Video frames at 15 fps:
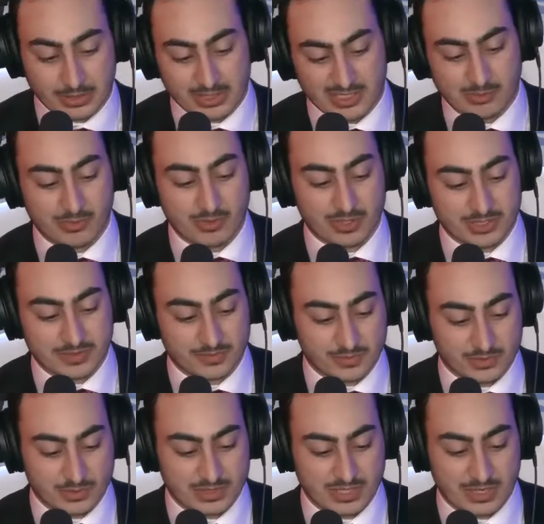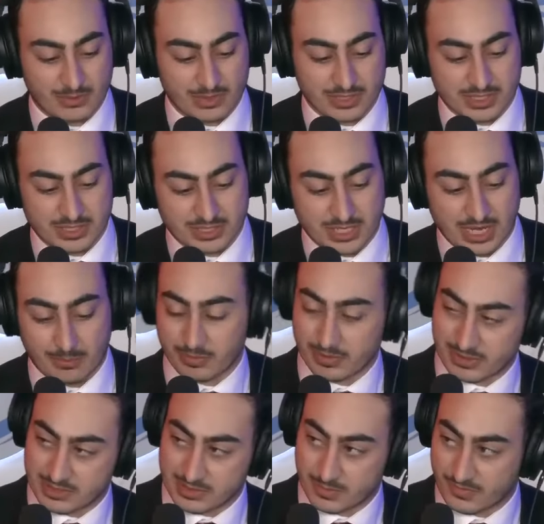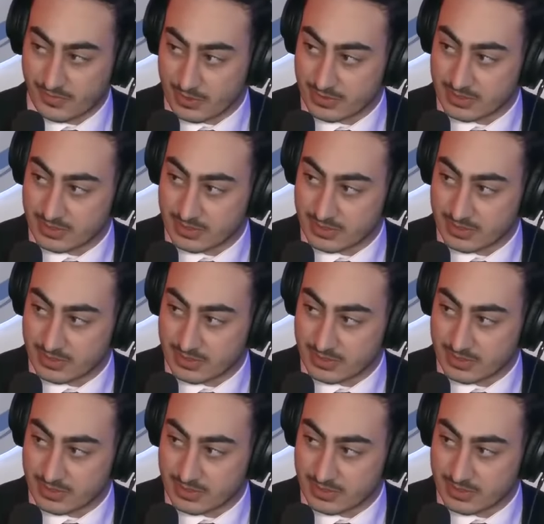the progressive will say, well, this is capitalism's fault.